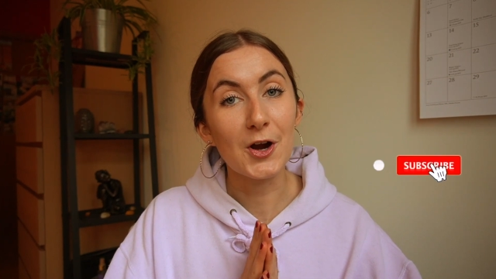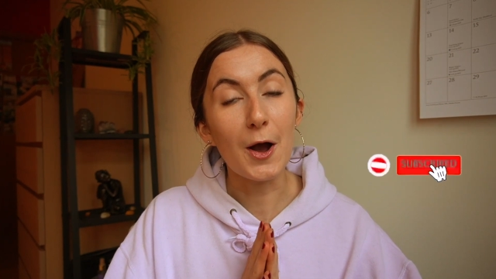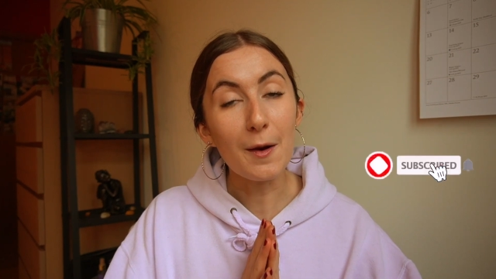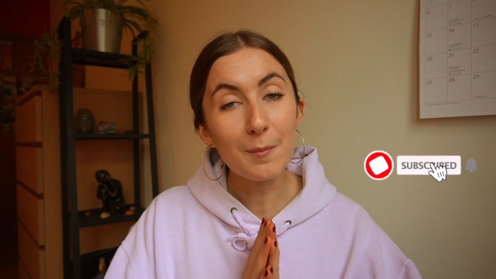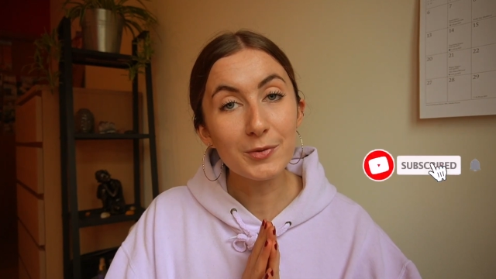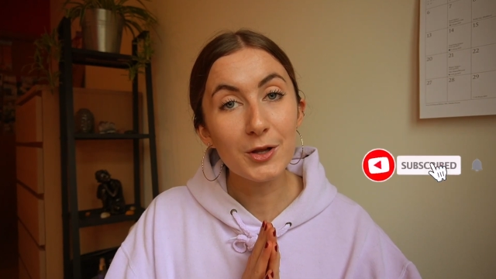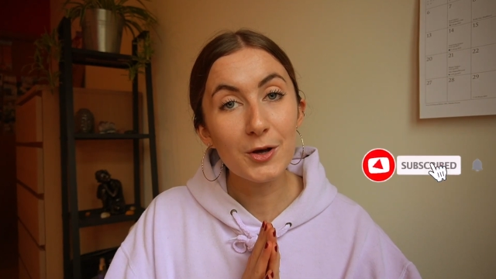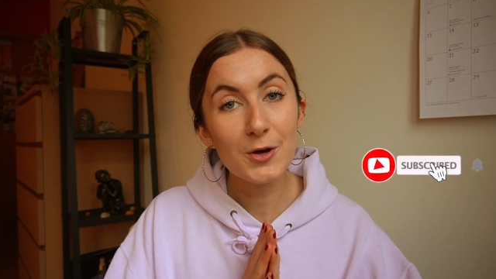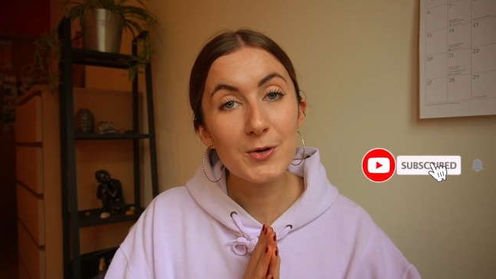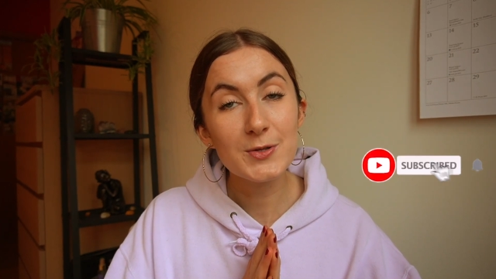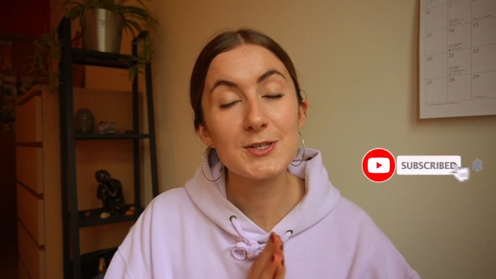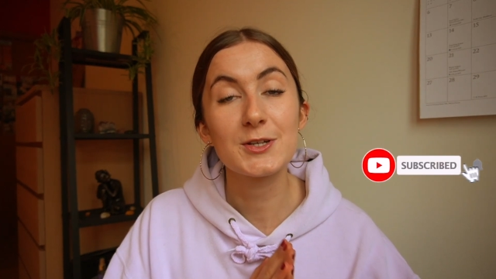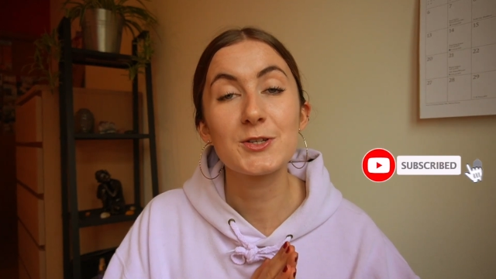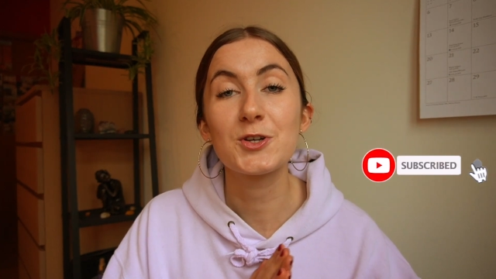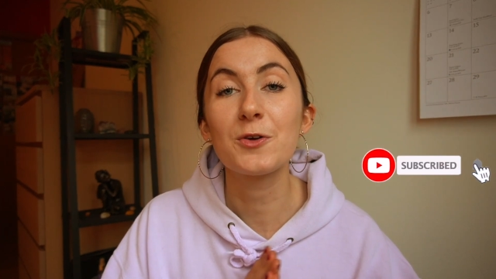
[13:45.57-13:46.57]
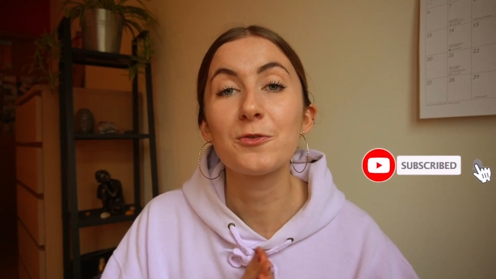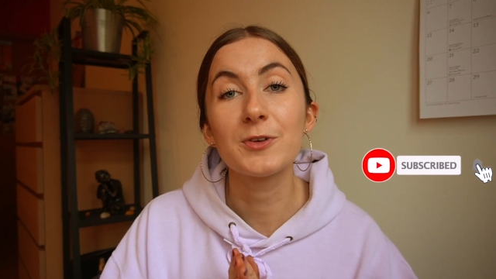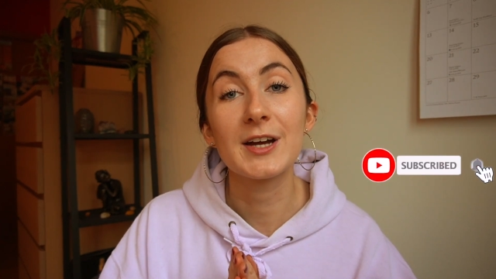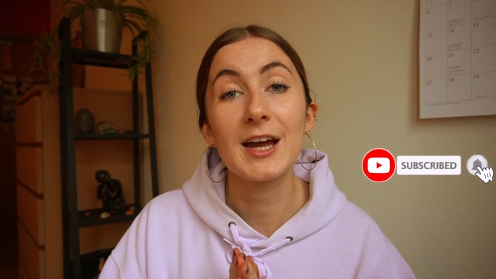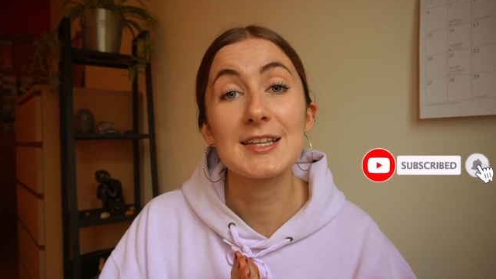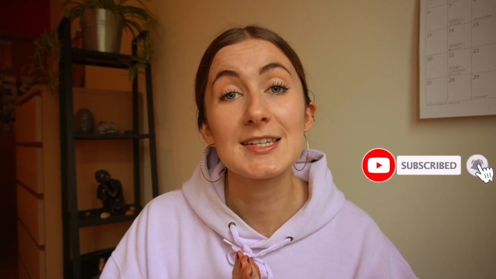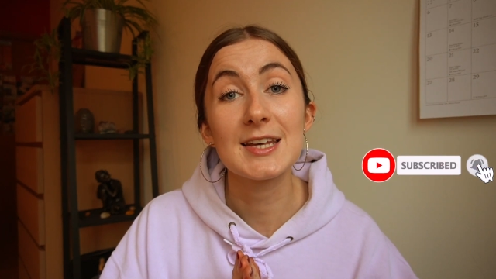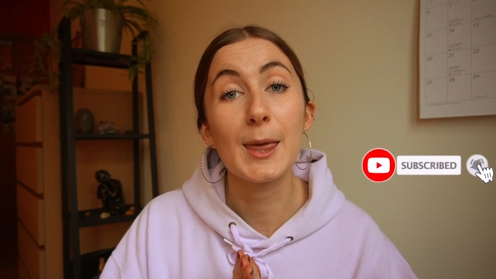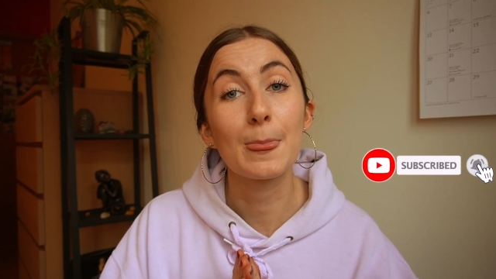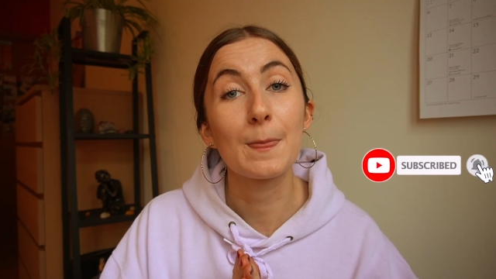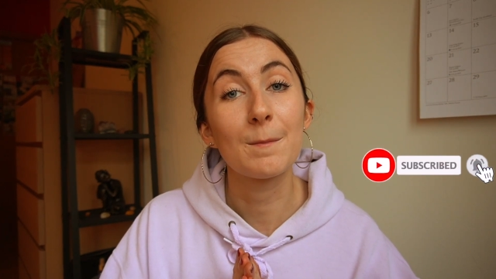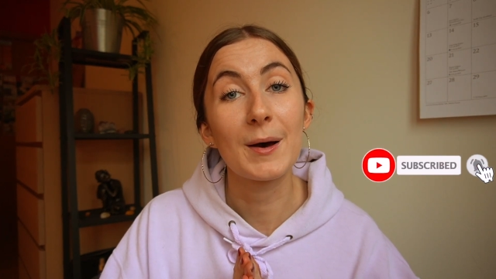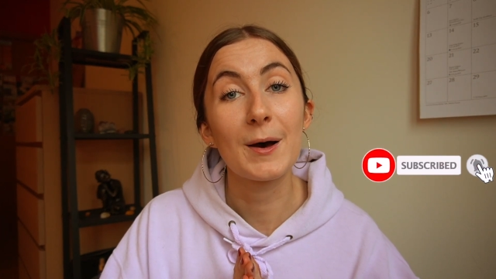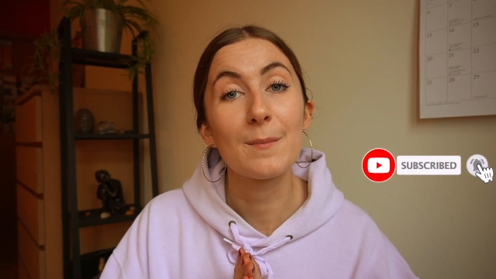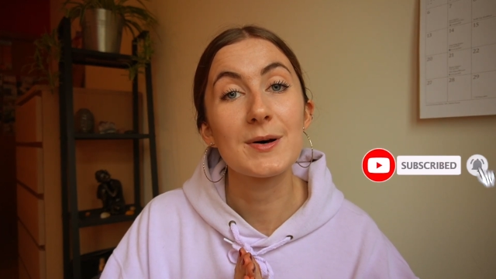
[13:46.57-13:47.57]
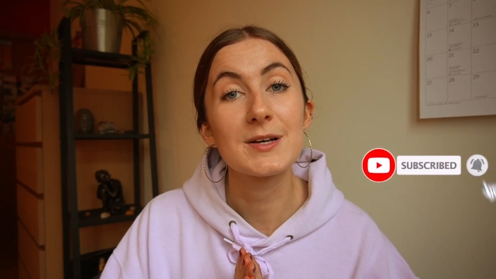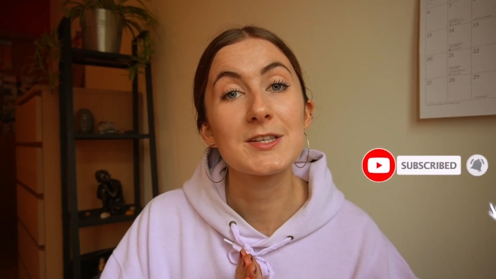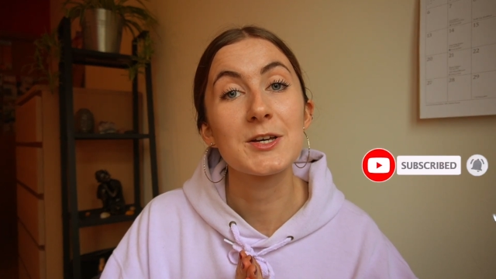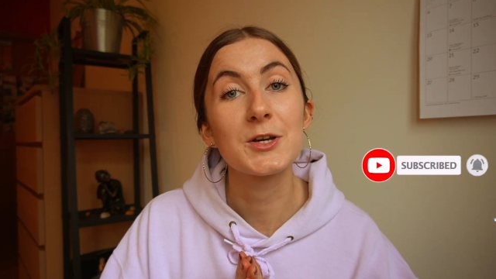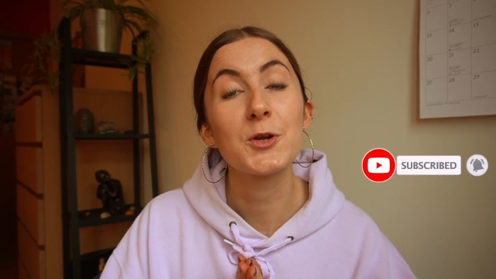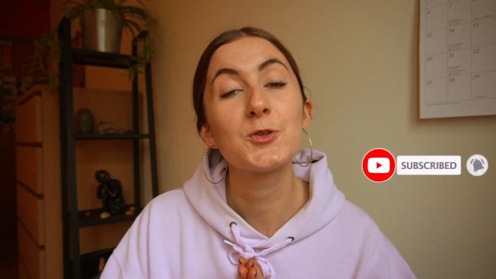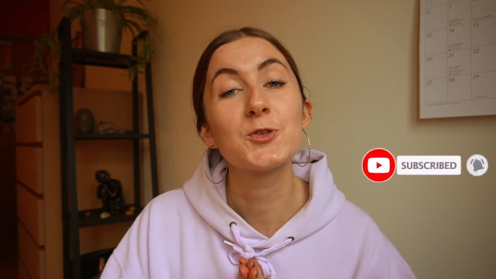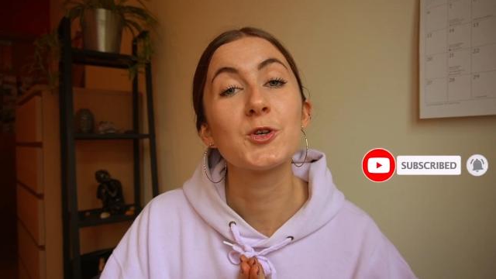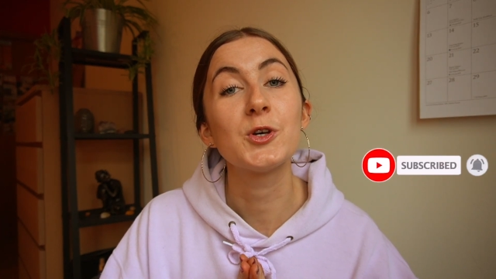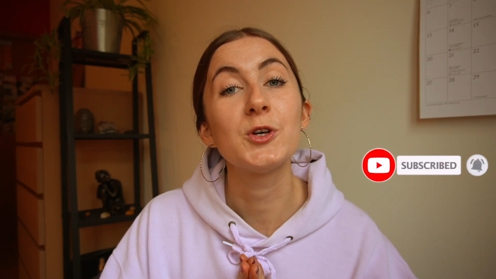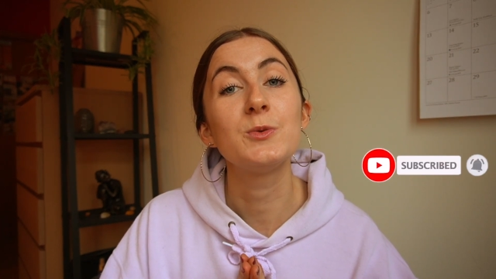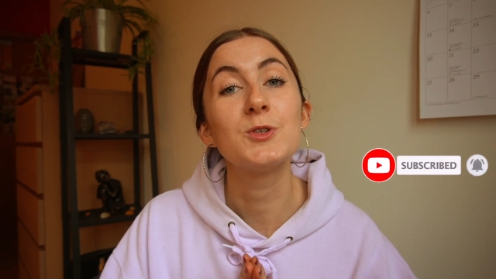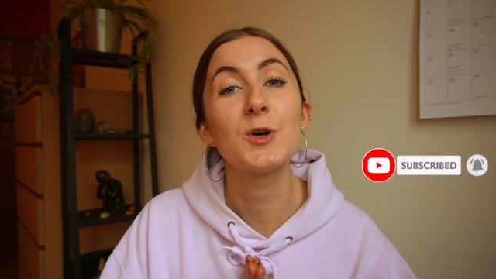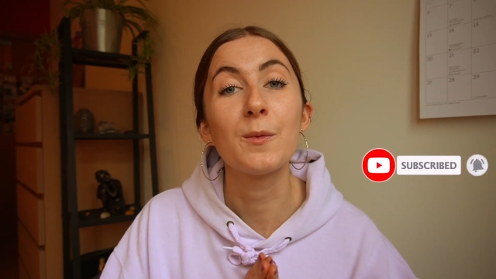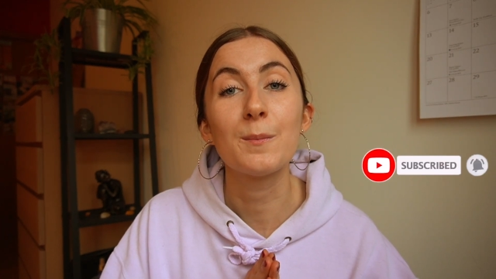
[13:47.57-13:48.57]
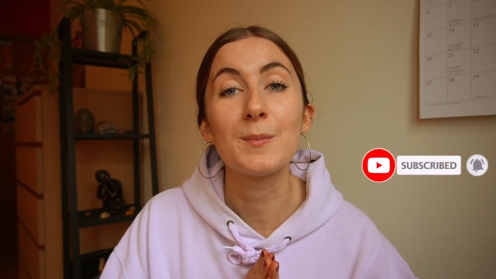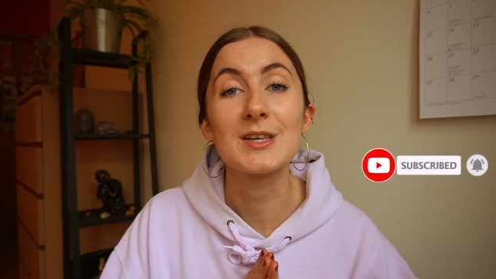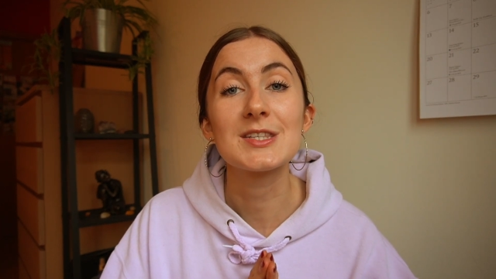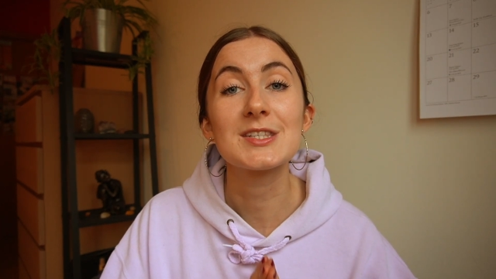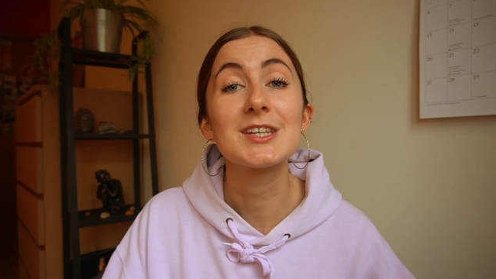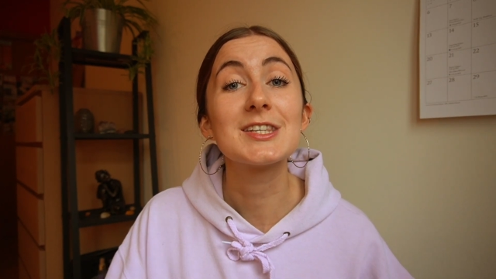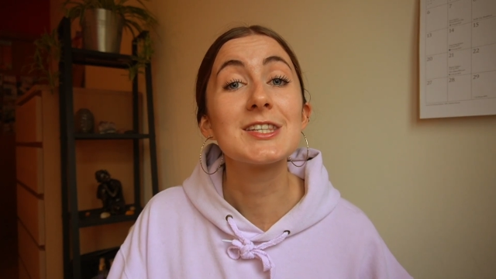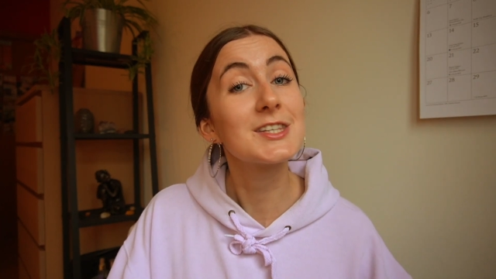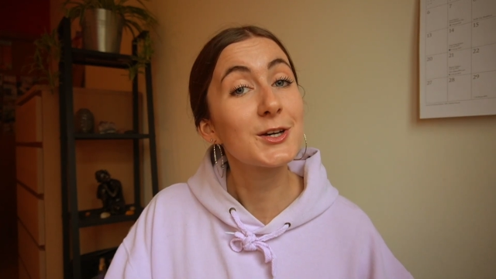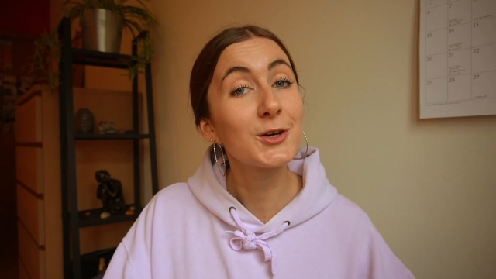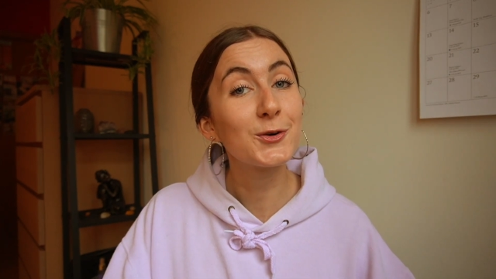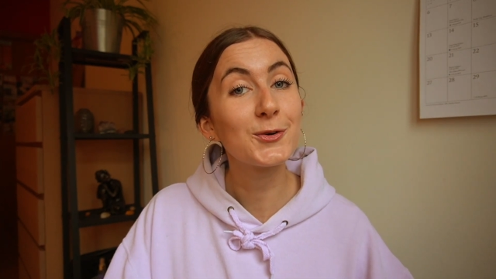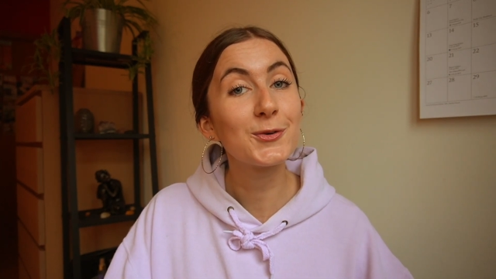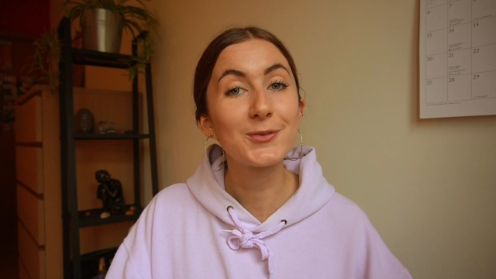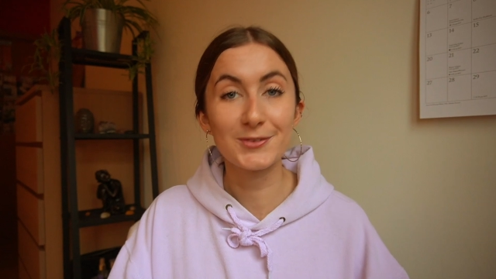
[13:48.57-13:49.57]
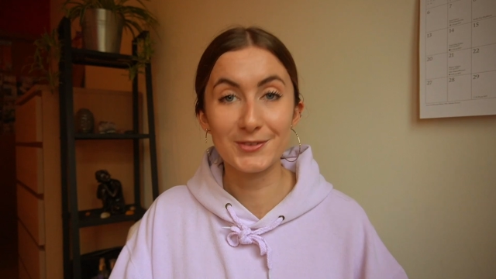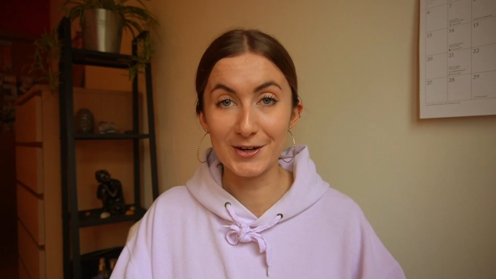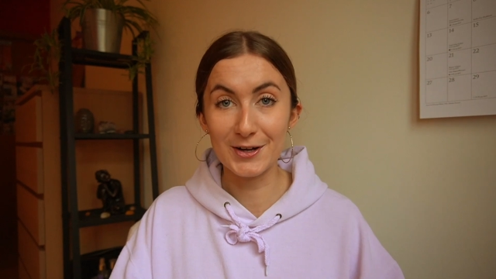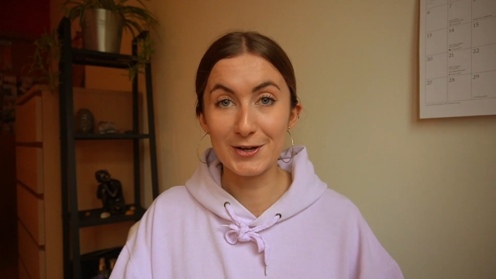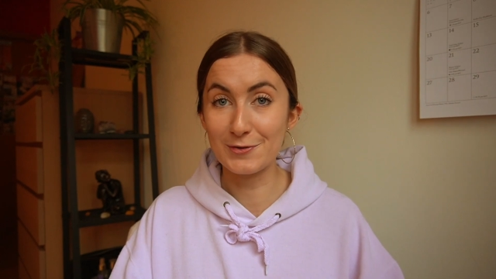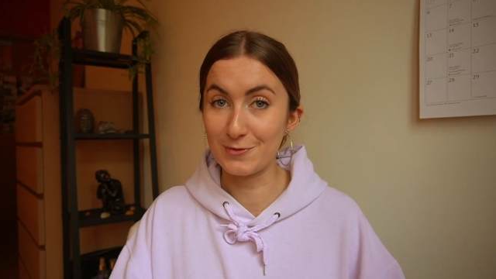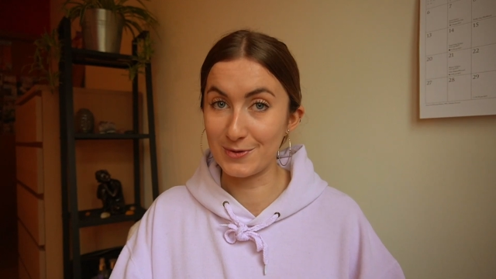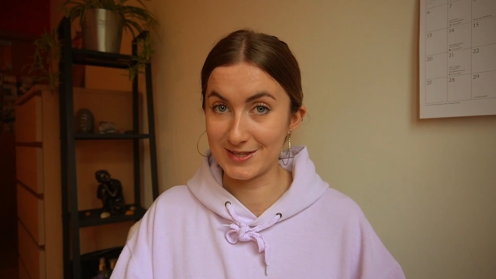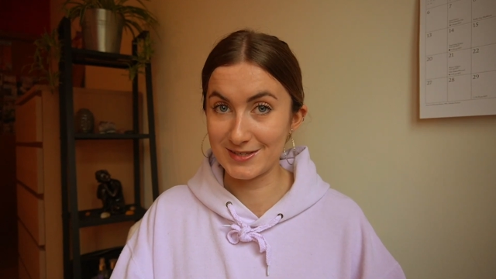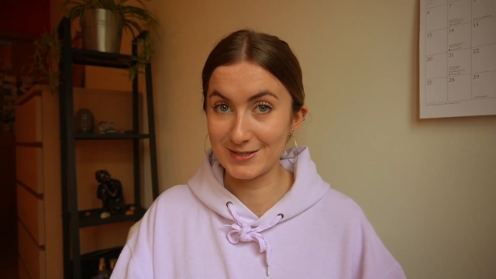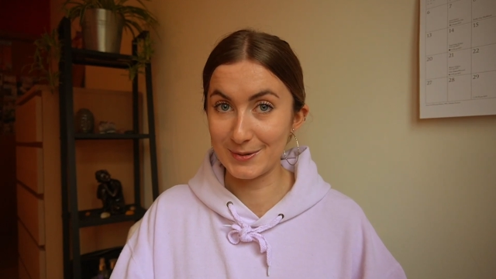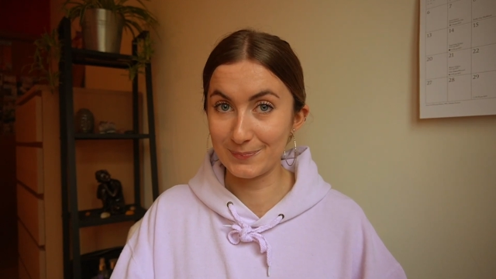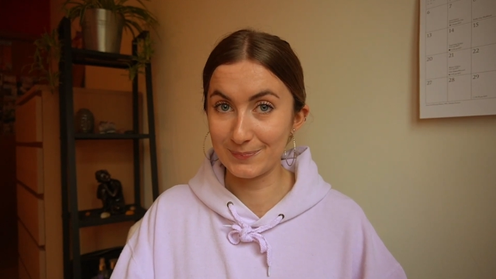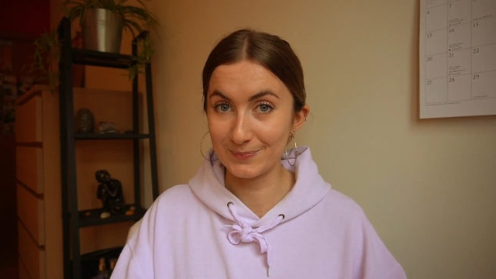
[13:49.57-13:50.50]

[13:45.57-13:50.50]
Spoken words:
uploads and don't forget to hit the bell button so you don't miss a single nugget of wisdom.